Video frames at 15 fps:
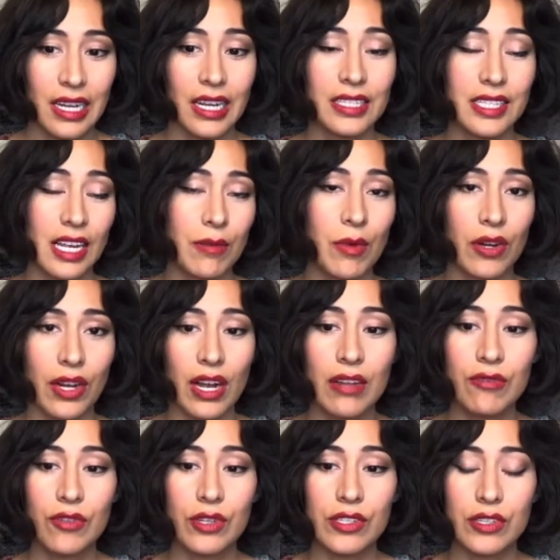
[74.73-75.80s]
a sidebar
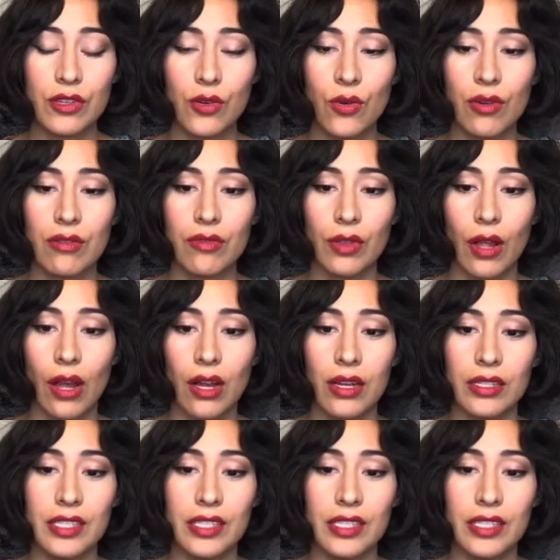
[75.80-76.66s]
conference in a court of law,